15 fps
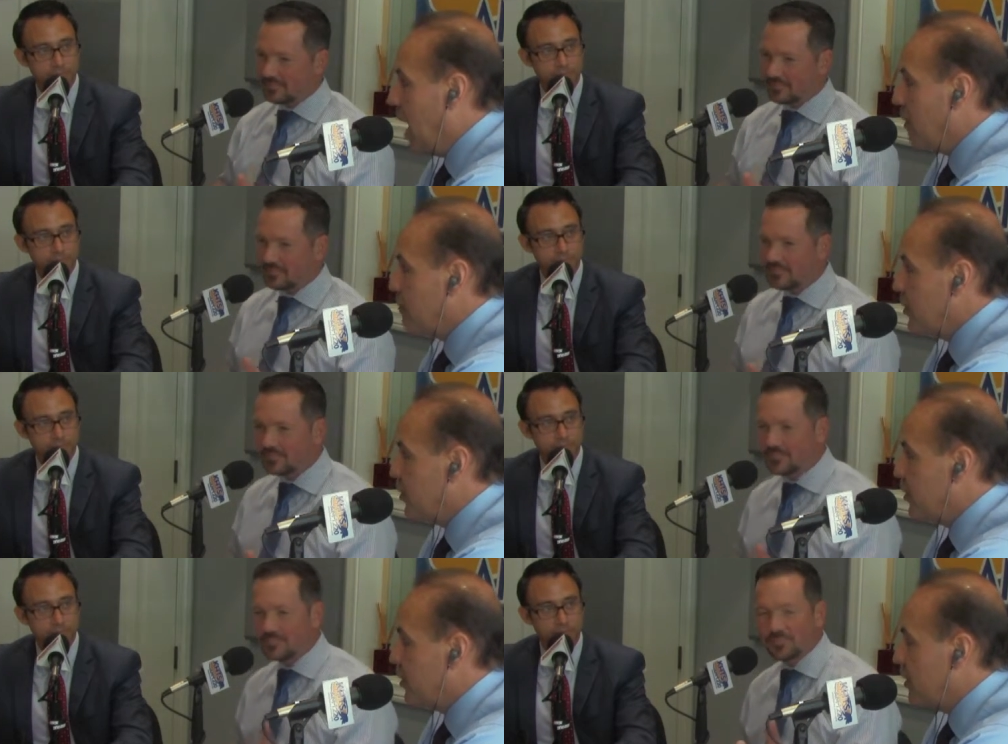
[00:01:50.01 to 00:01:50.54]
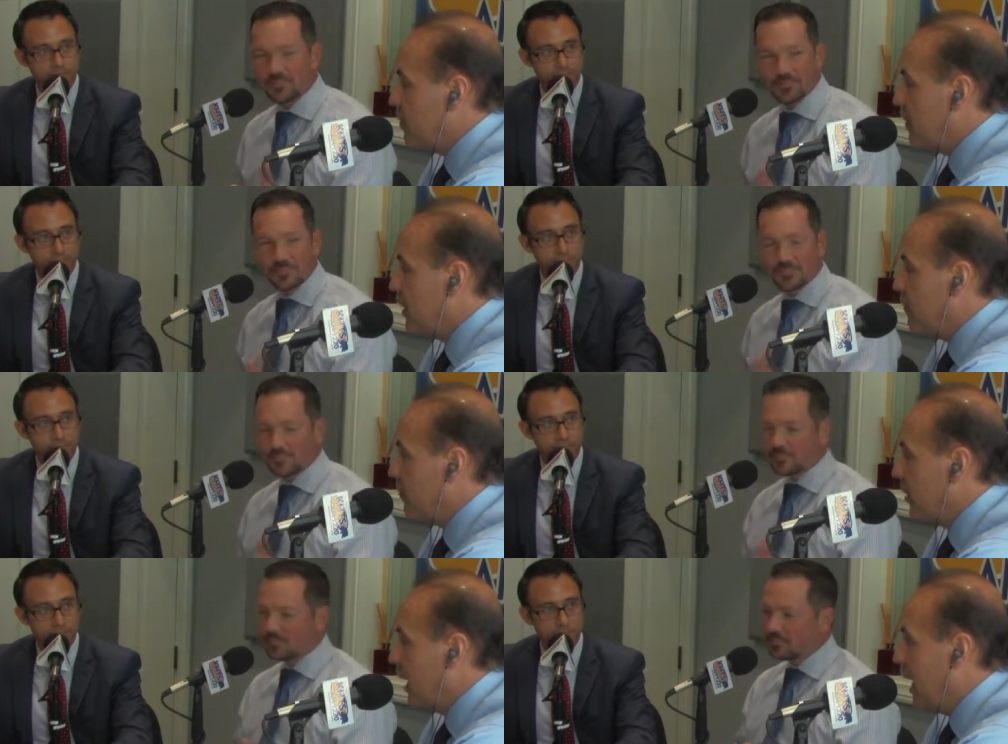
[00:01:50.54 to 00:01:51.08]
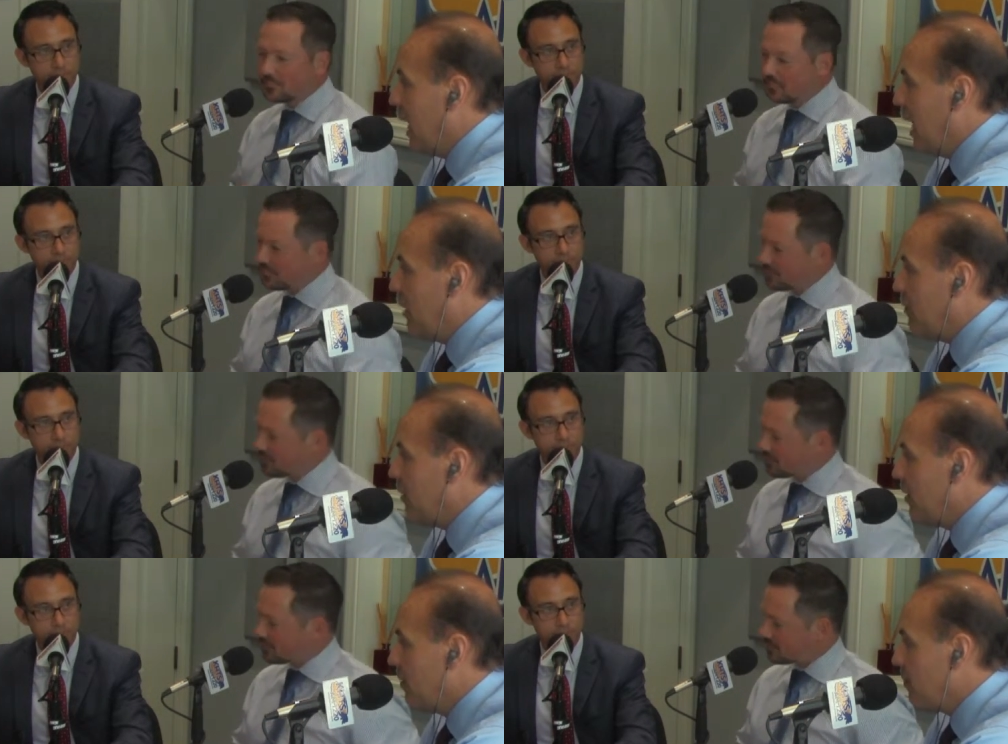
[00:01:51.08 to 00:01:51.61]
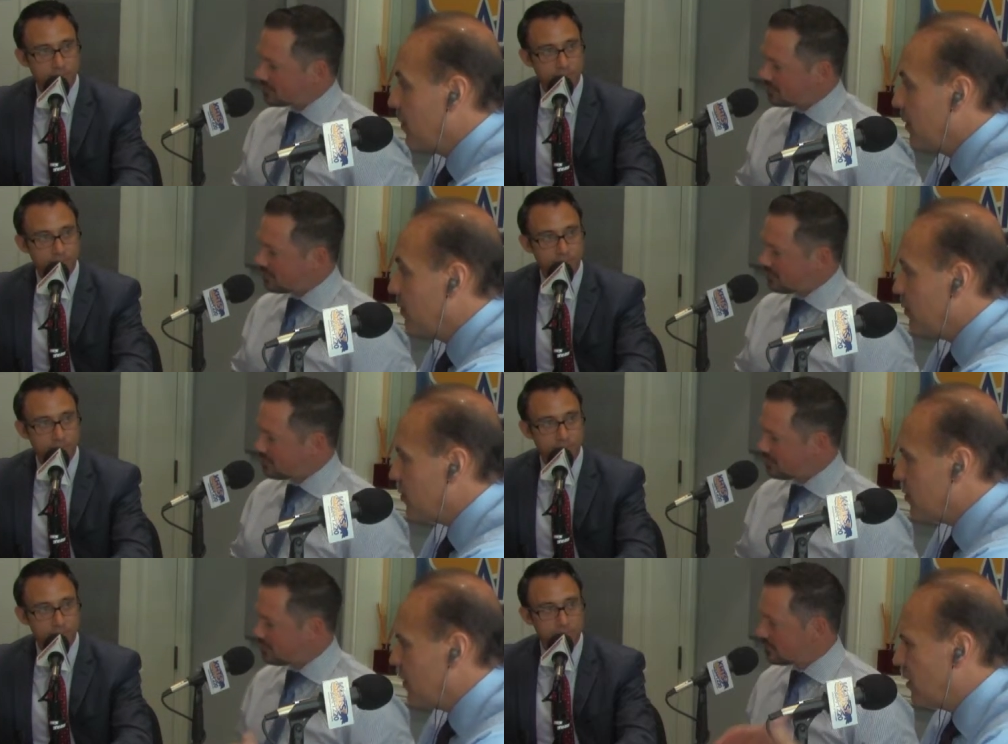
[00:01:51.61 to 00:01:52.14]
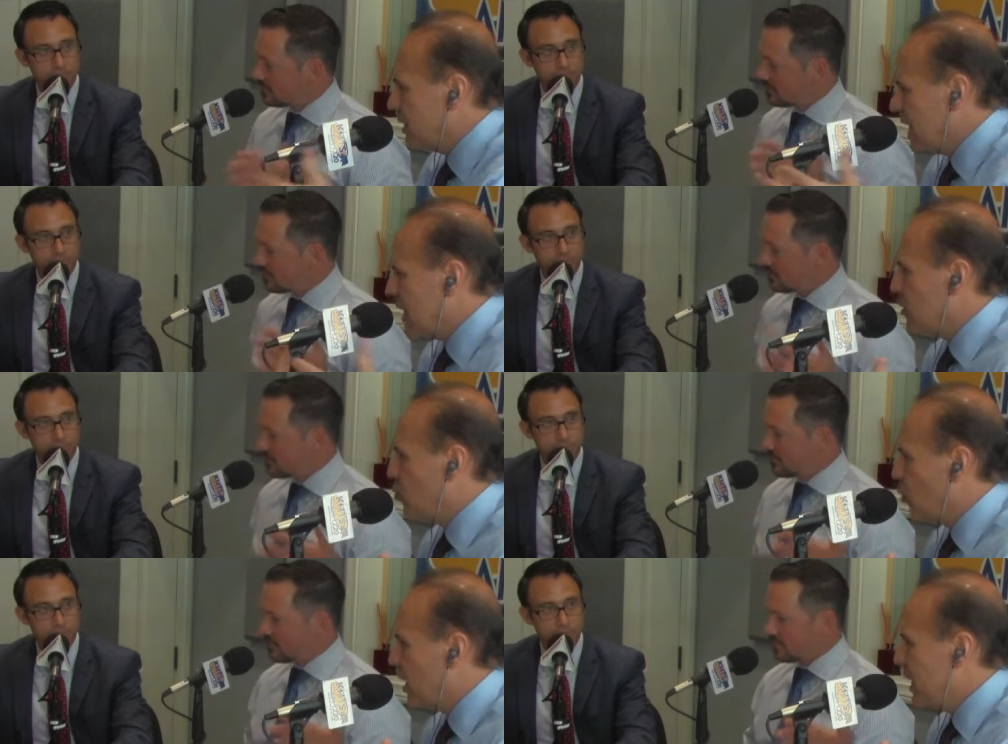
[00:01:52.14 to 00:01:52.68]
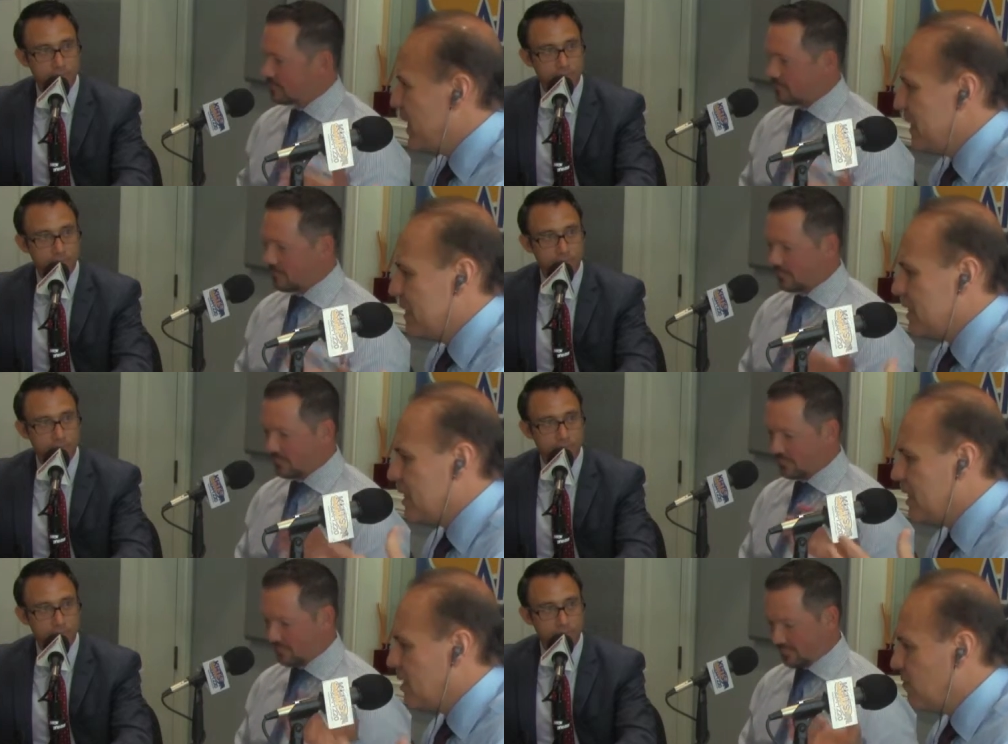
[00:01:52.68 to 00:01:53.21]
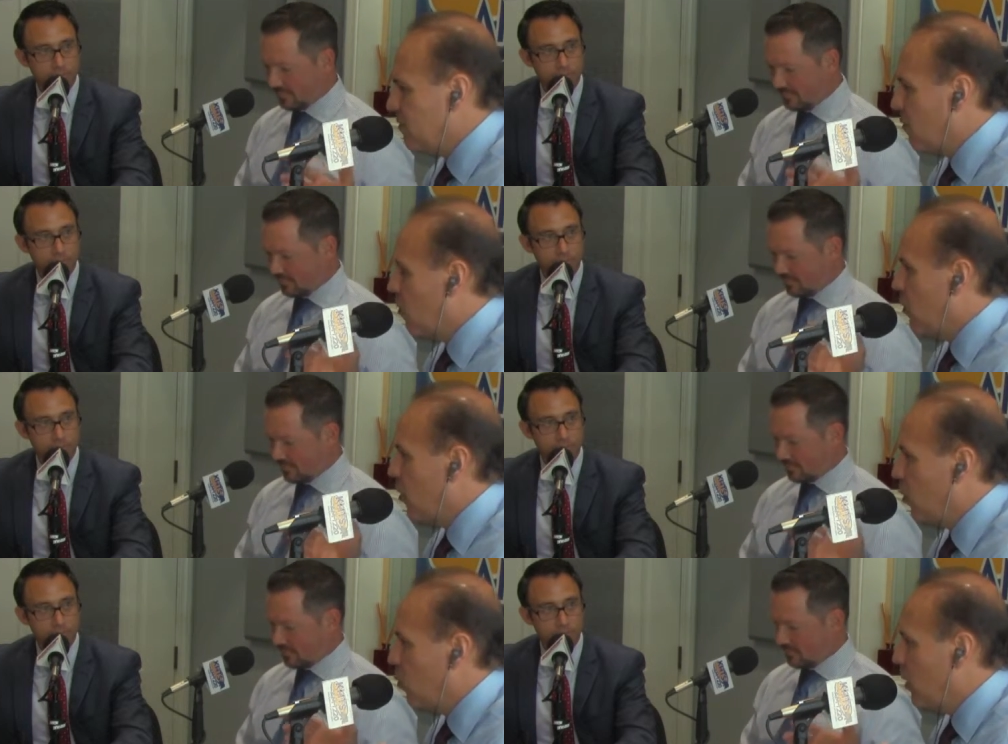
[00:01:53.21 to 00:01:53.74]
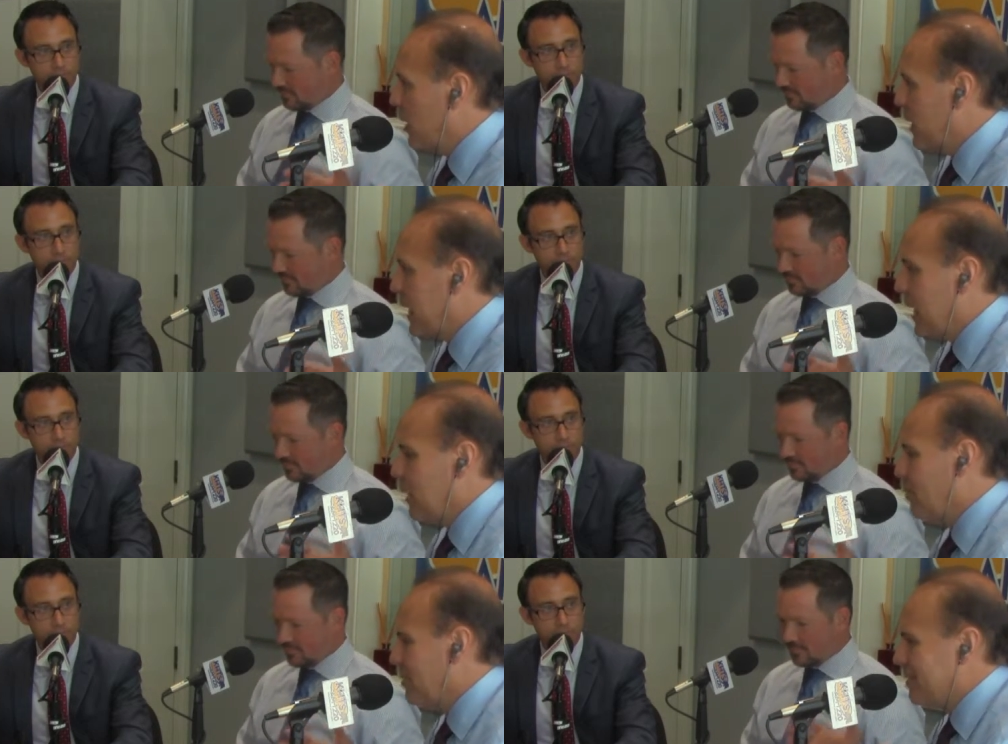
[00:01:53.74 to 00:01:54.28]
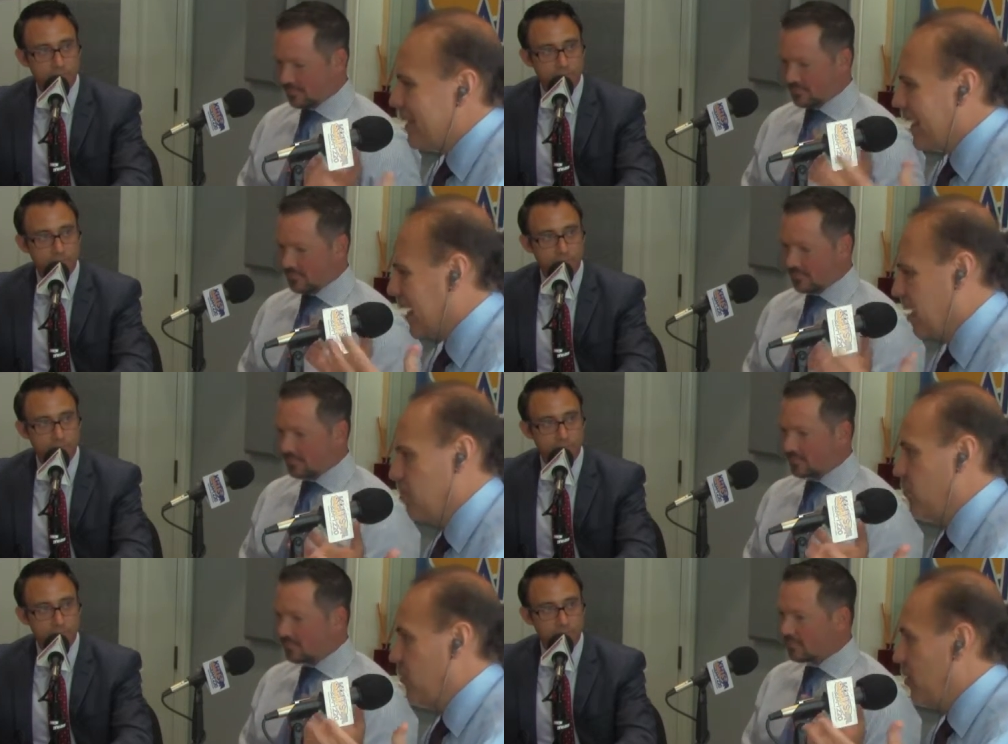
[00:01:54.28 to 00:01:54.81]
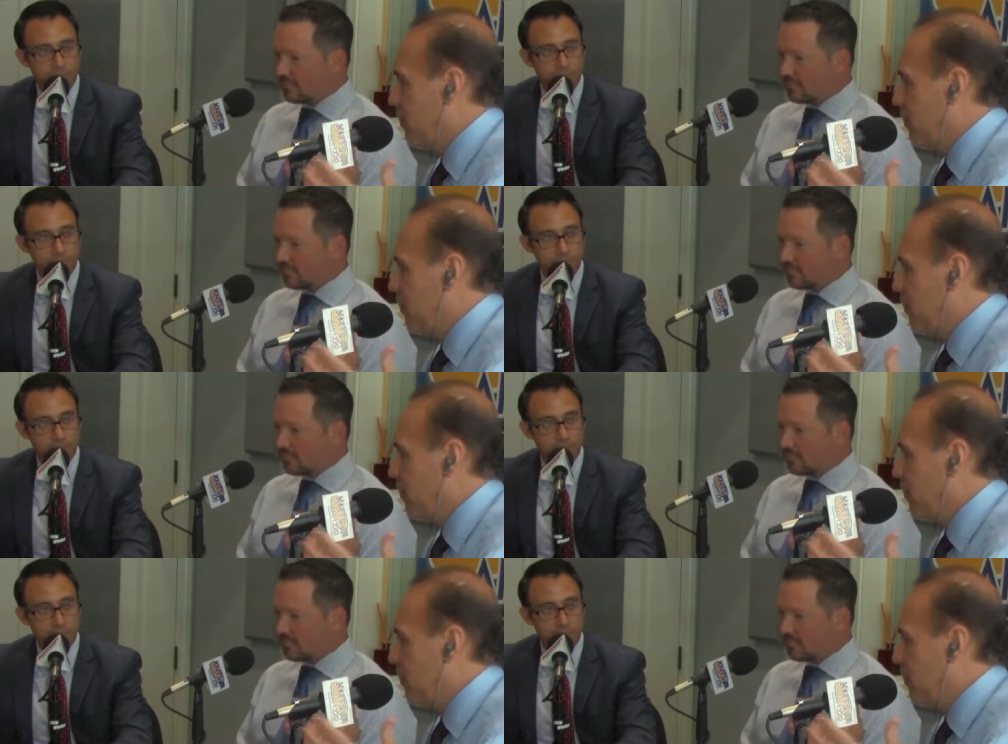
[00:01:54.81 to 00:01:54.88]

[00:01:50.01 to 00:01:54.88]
Speaker 1: options that people have. First of all, tell us what is the 401k and where does that come